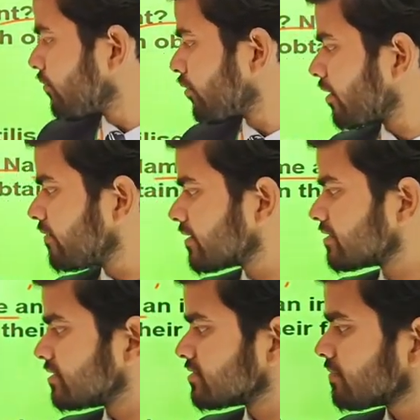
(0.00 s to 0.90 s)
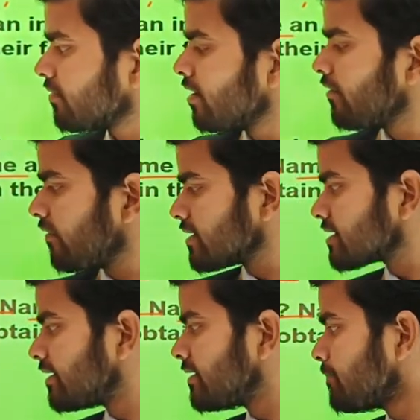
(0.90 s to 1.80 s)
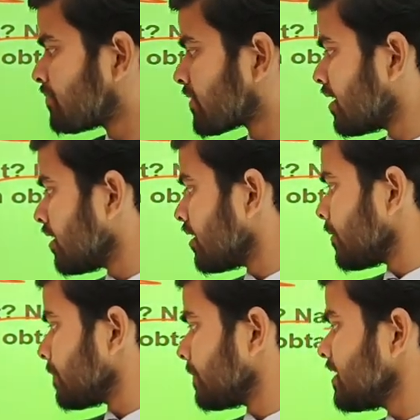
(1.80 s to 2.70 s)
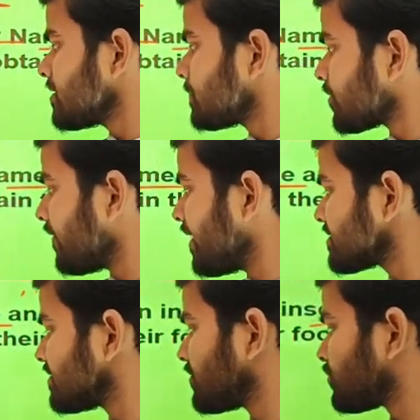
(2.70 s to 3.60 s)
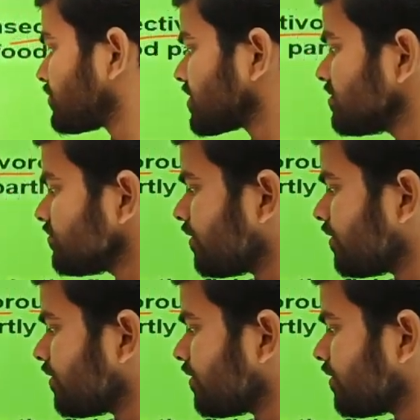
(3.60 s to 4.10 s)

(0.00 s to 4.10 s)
following reasons. Firstly, it provides nitrogen,